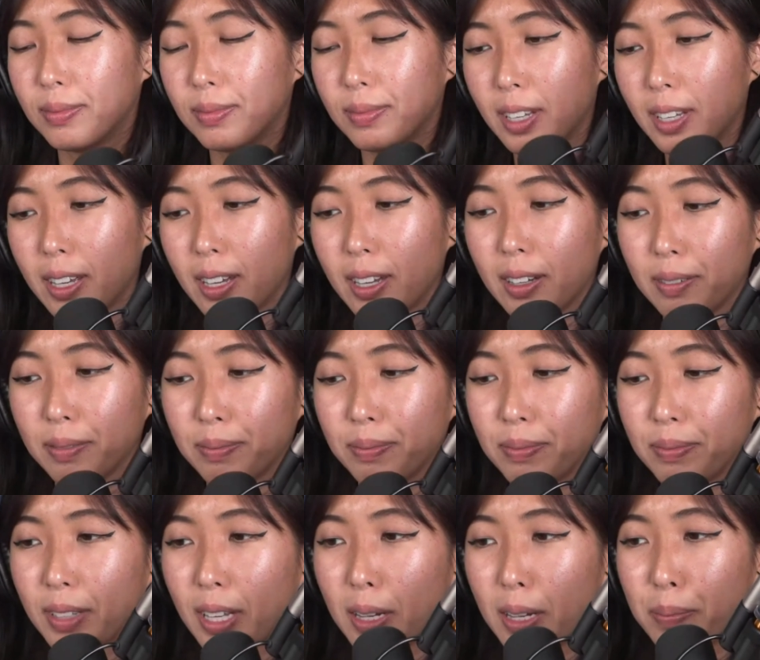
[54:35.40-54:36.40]
Yeah,
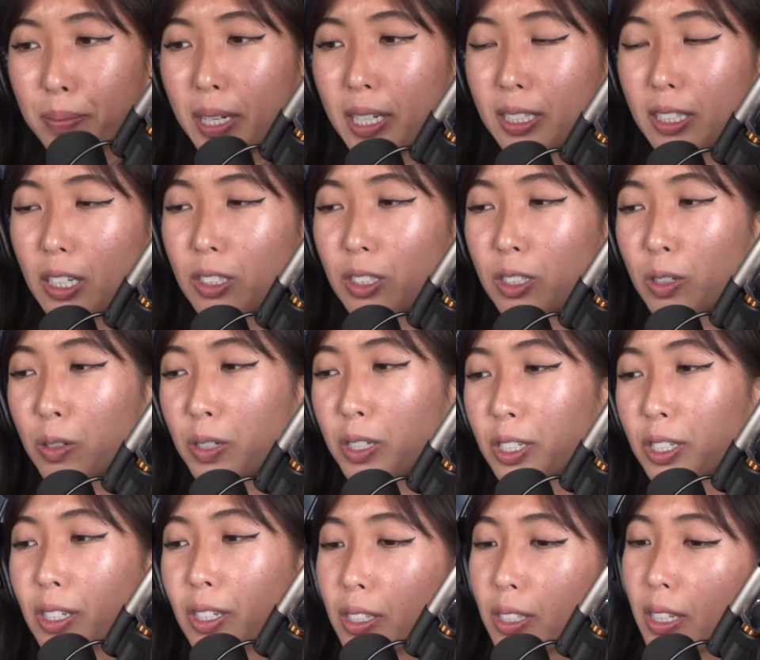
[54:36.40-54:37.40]
that makes sense. So
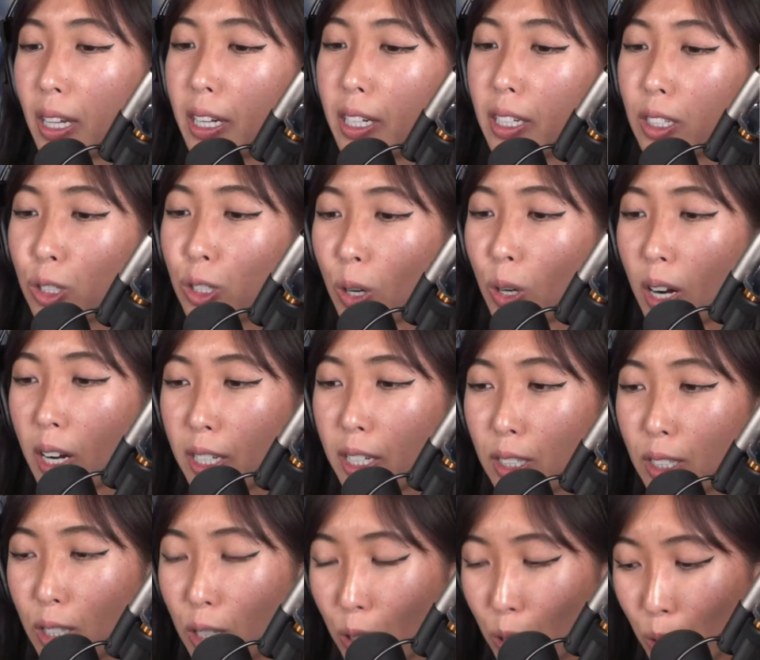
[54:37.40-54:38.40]
it's just like
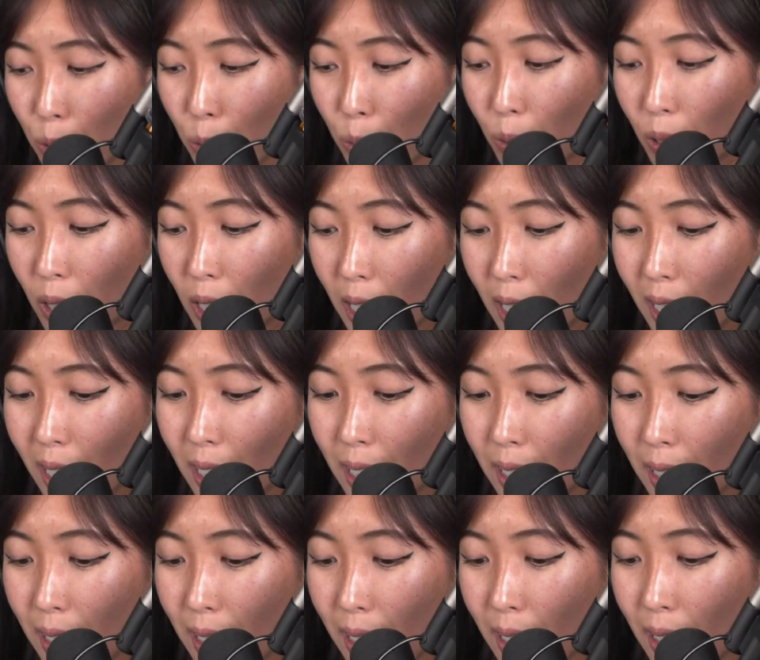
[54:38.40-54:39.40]
trying to
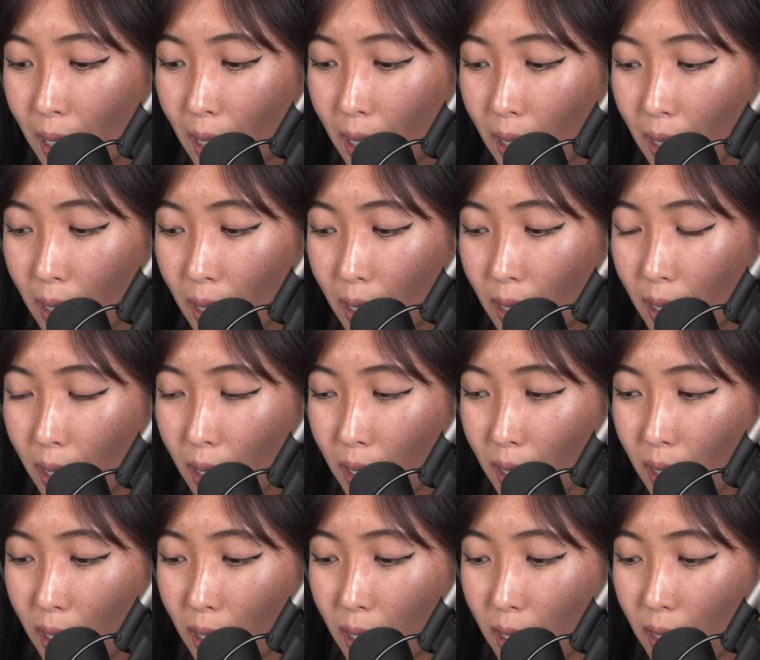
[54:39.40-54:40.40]
uh
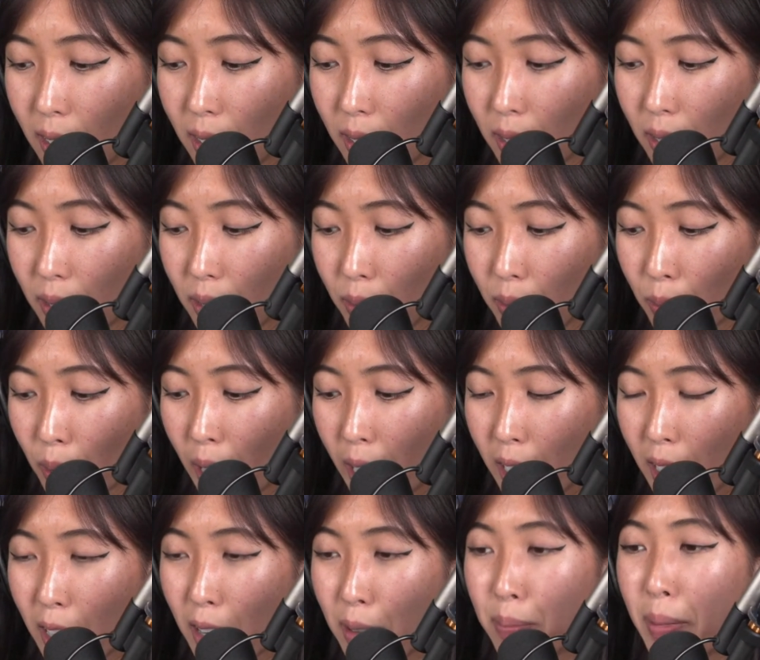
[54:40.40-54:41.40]
right,
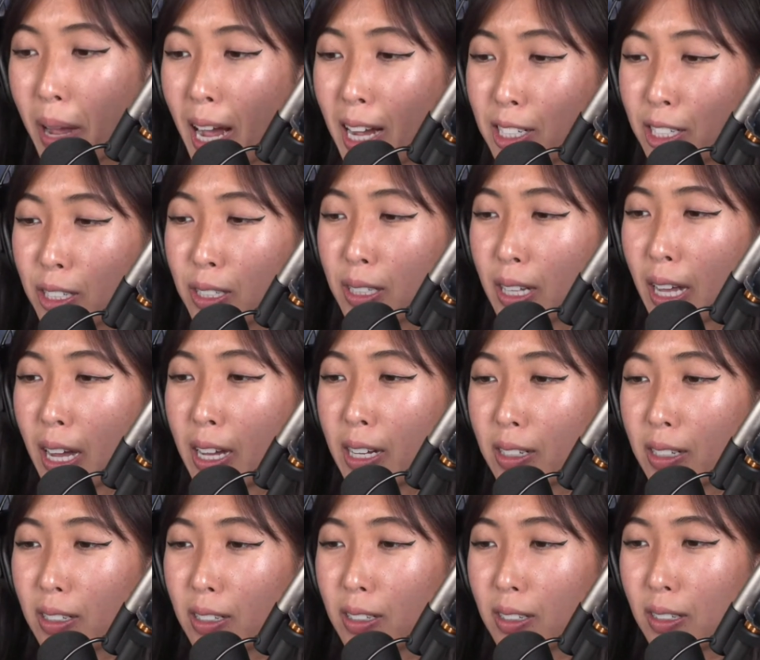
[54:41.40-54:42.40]
imagine
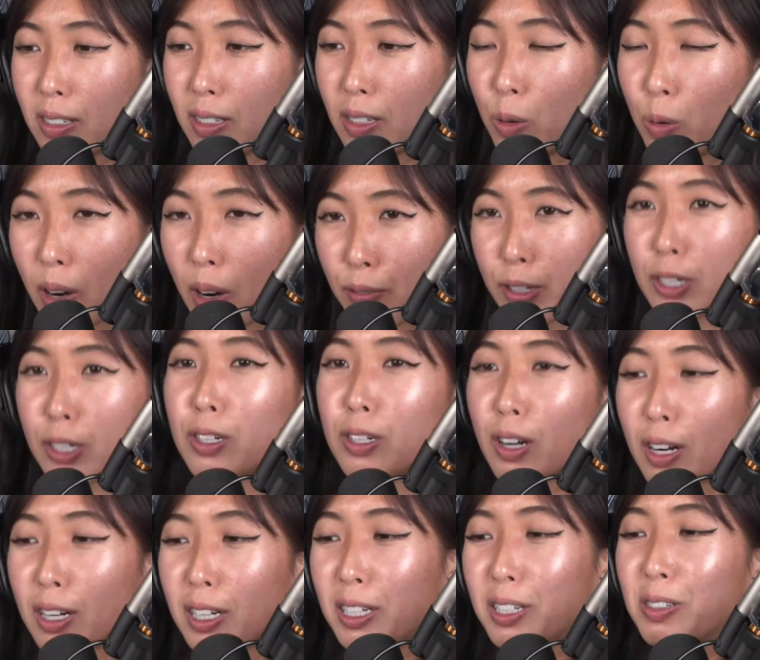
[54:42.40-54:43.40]
that whoever you're
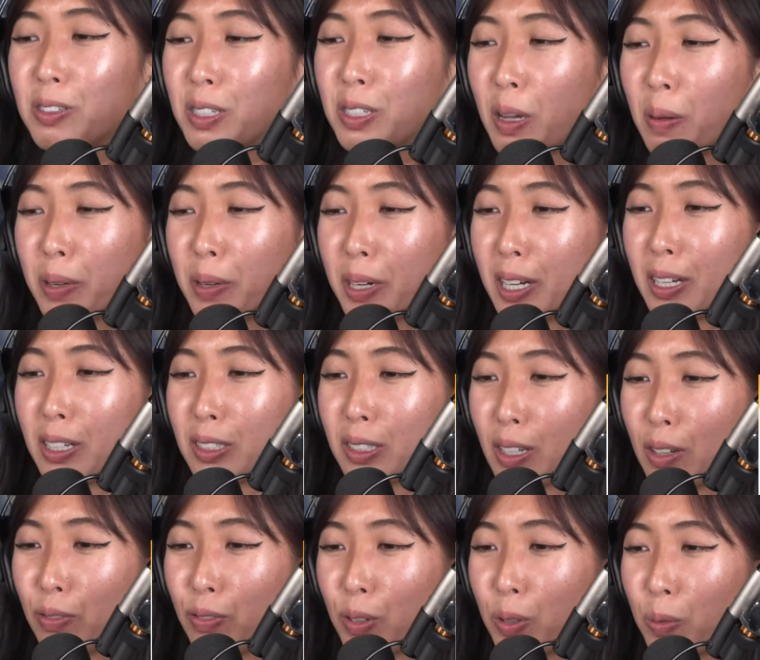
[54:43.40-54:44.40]
talking to is somebody else
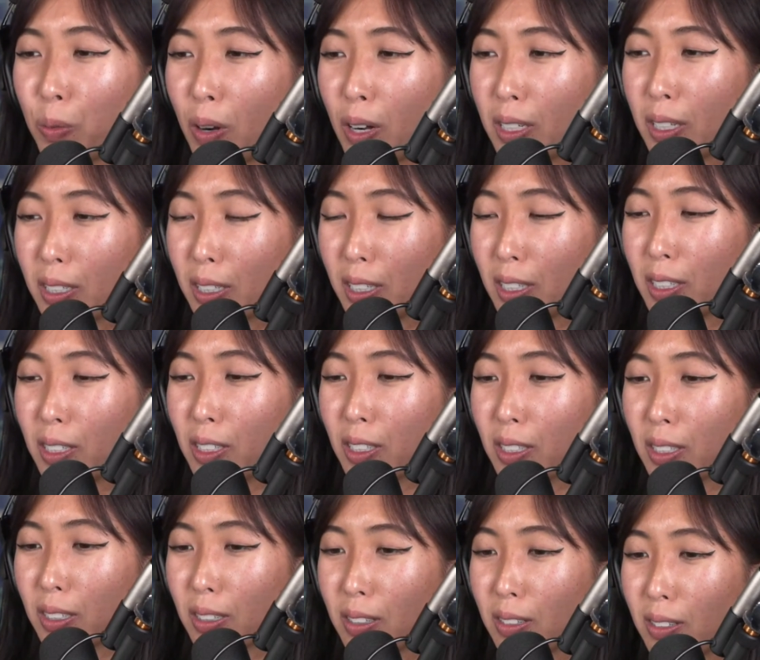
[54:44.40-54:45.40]
if you want to
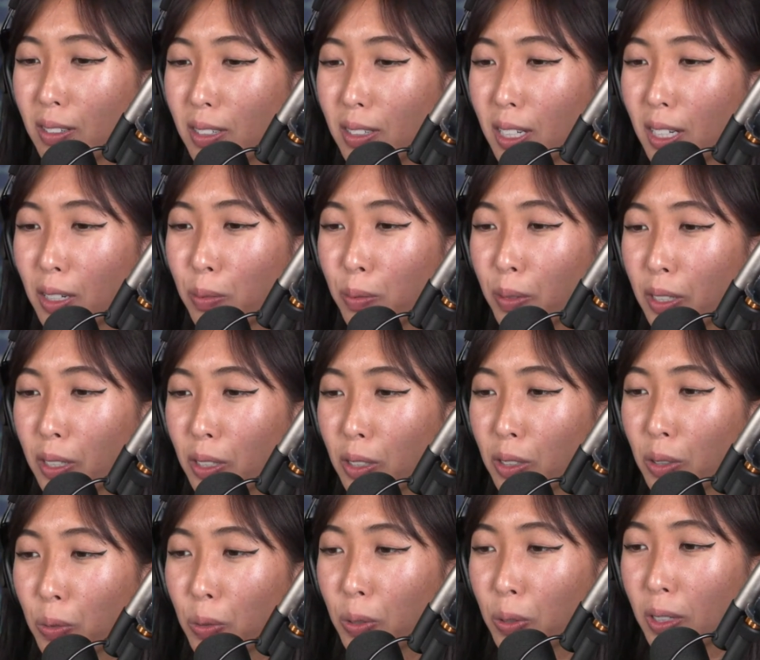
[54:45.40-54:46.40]
just see whether
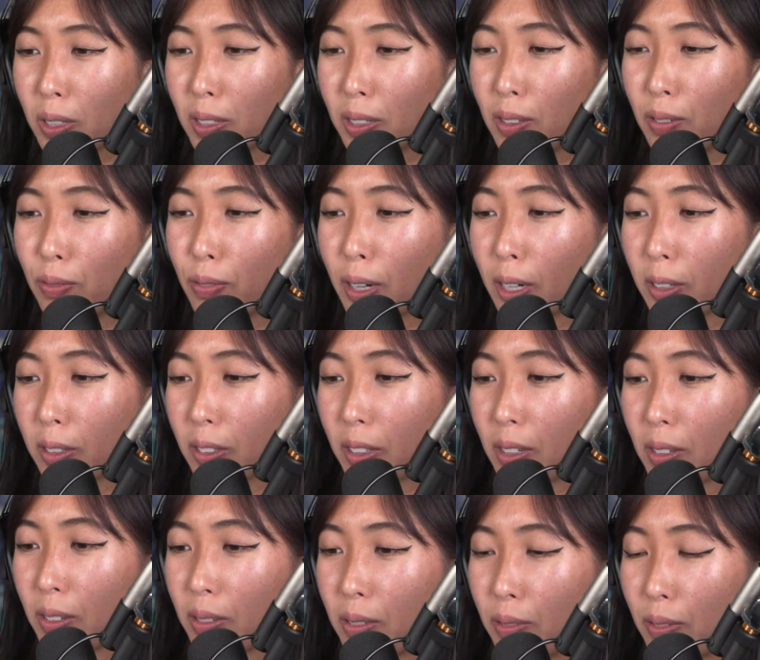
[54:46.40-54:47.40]
you're
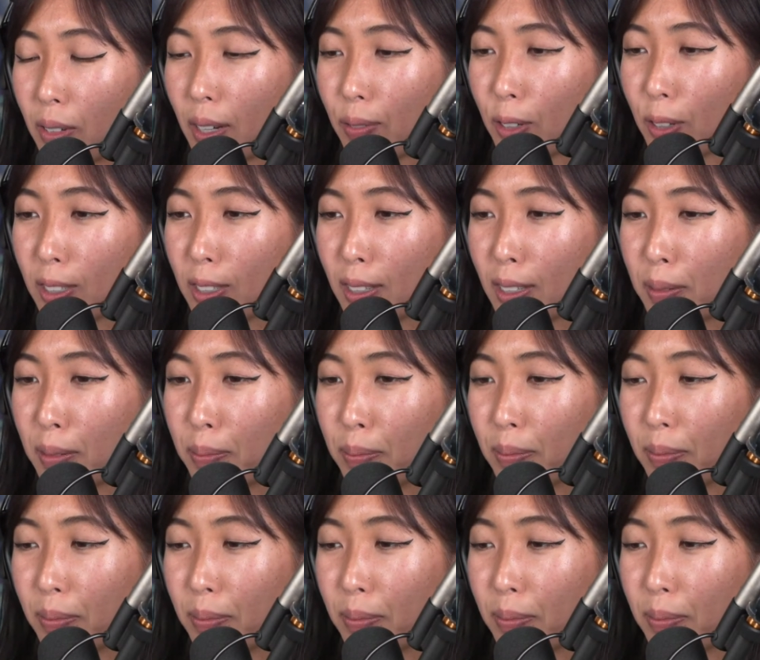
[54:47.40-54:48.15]
unfairly favoring them.